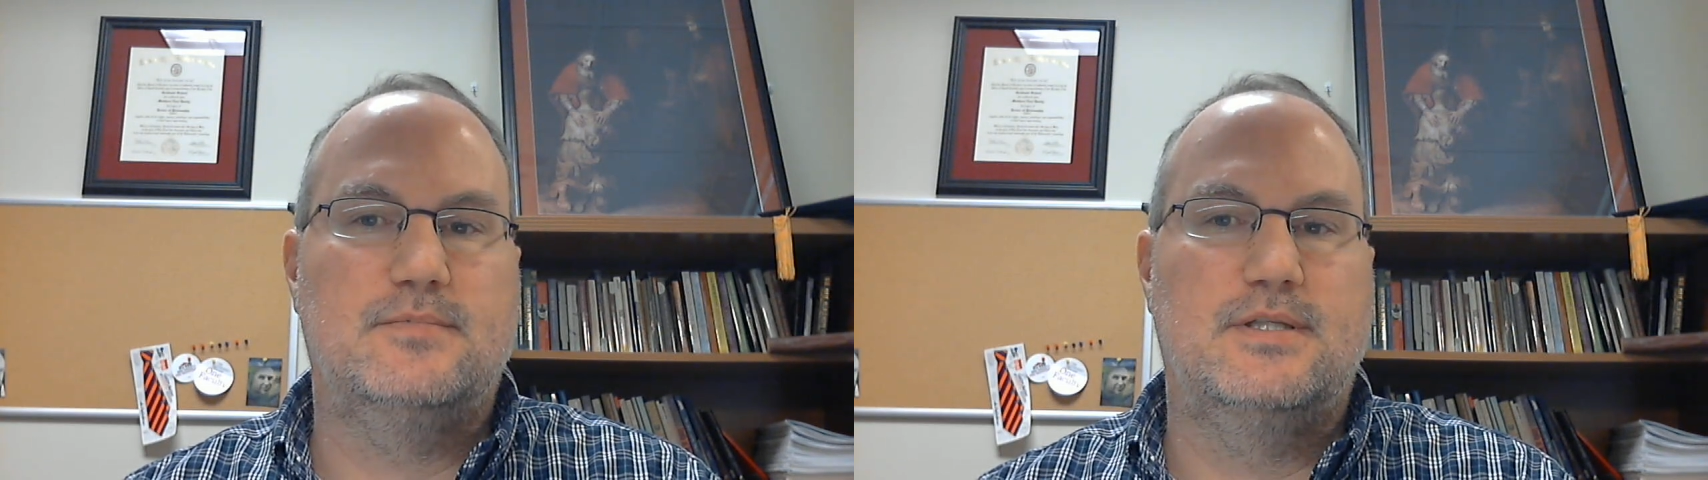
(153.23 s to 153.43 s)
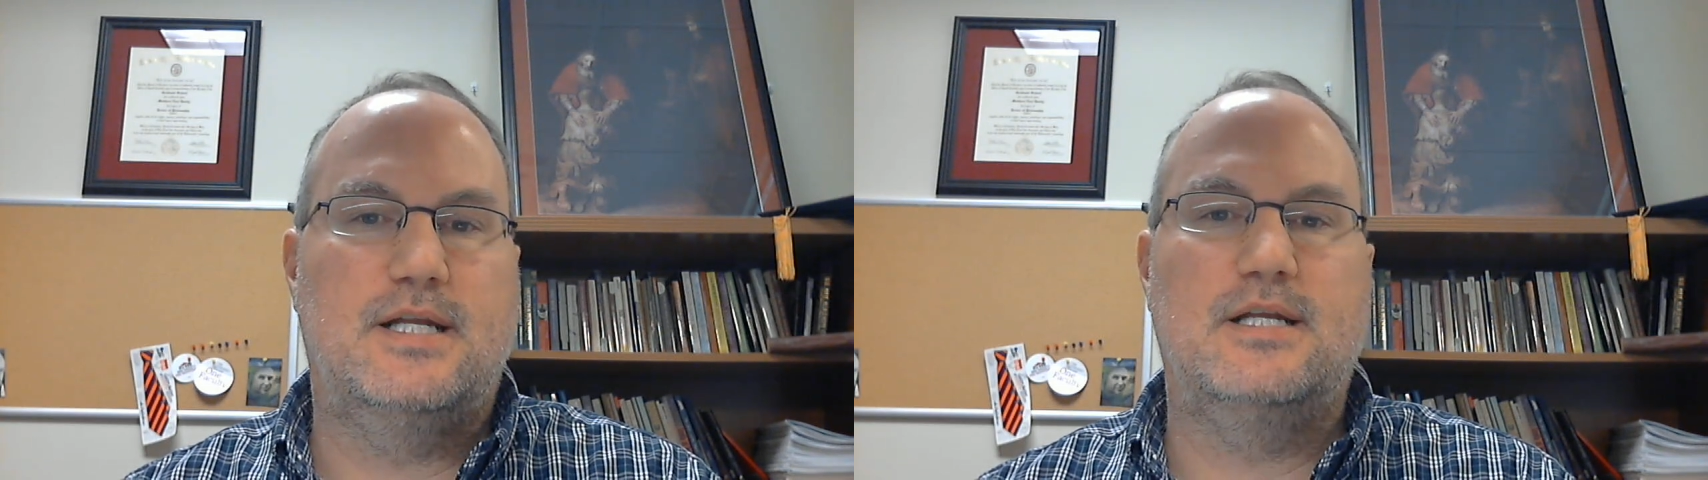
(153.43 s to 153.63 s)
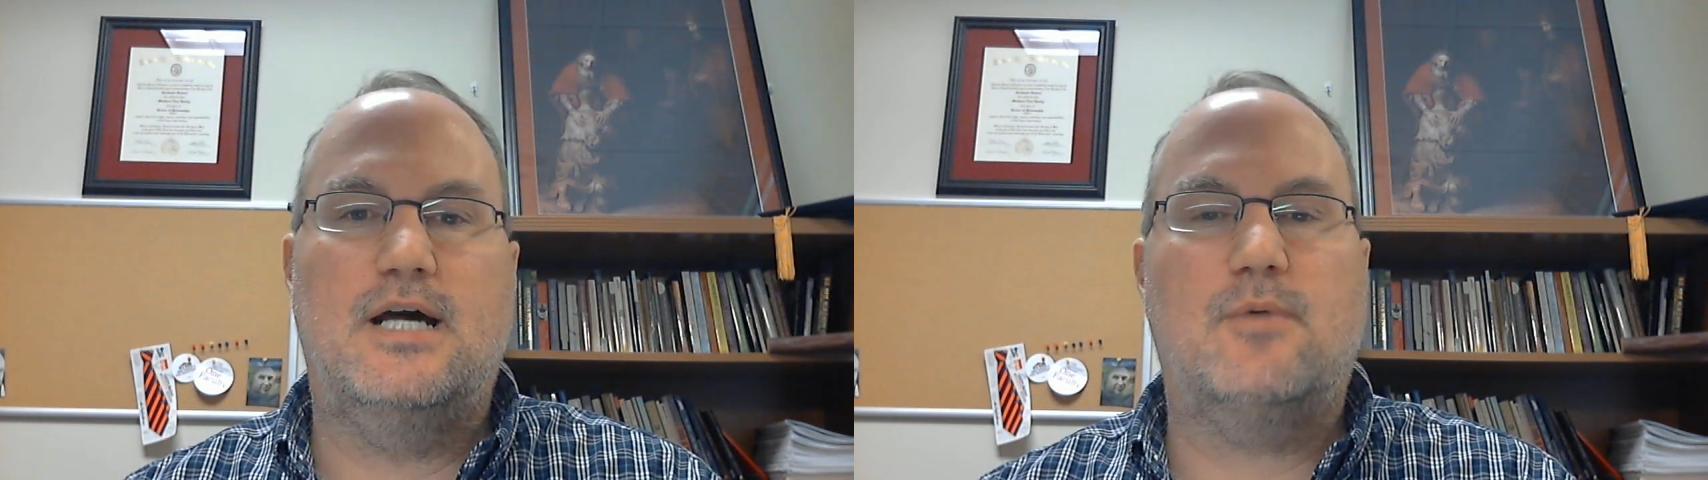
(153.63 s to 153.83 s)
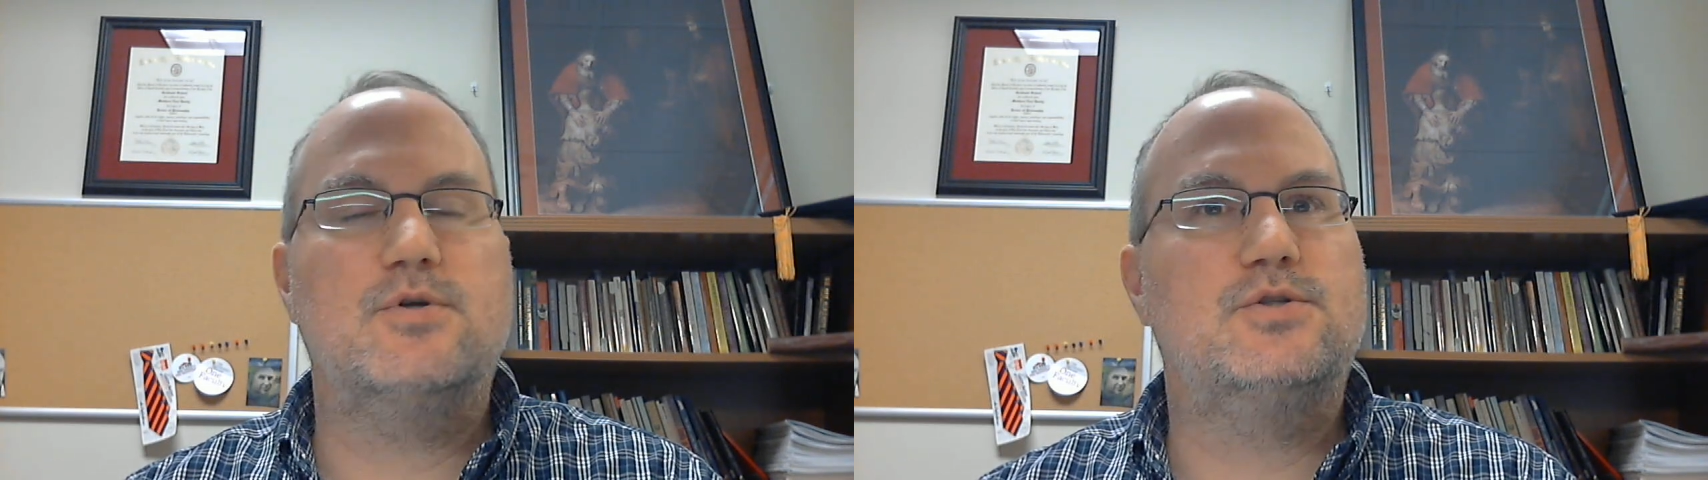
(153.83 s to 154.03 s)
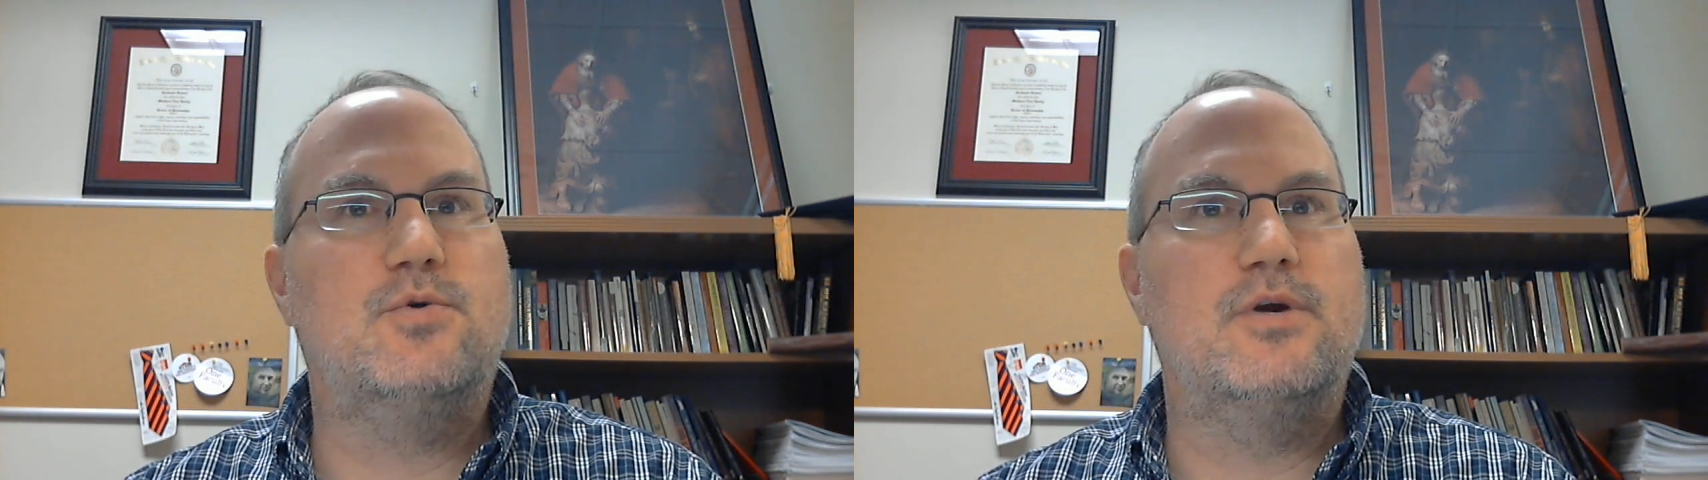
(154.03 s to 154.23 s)
They did not
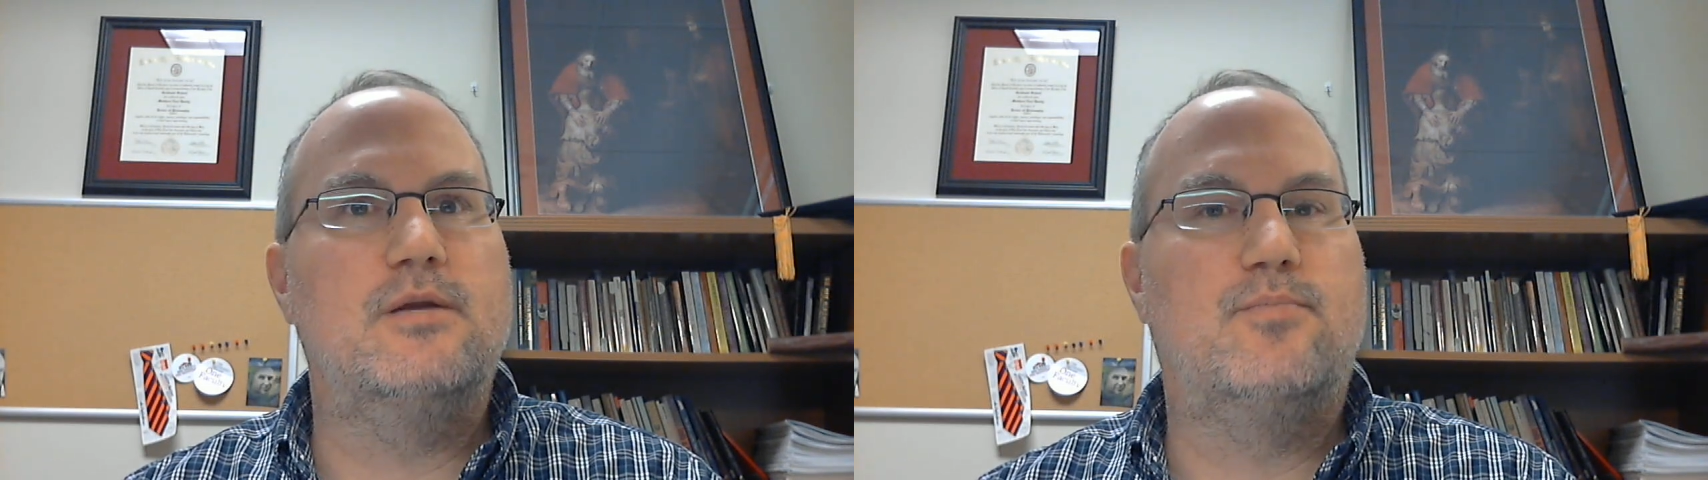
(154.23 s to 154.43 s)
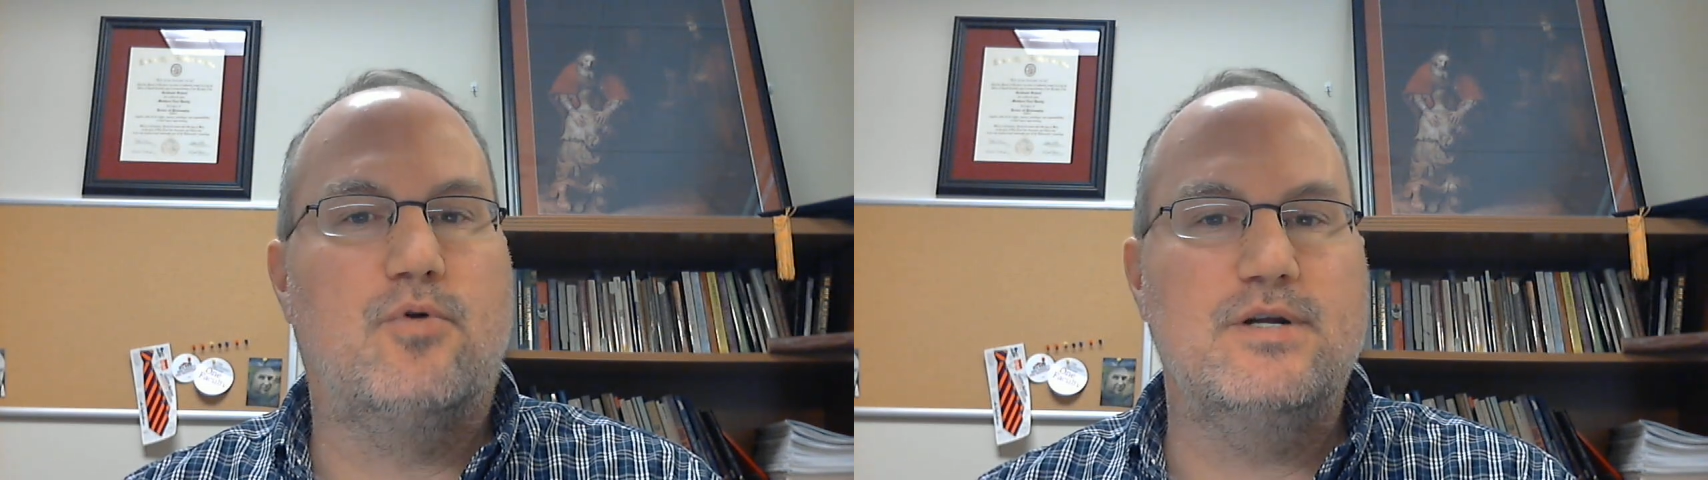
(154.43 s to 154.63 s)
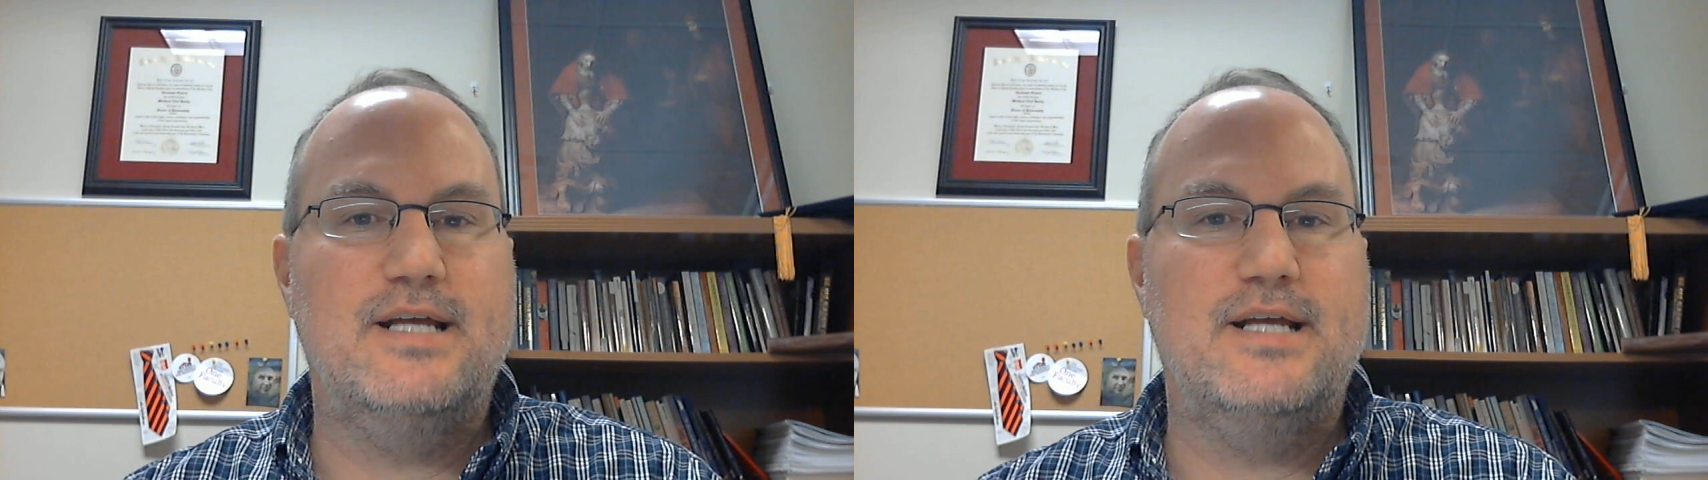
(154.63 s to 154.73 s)
restore an important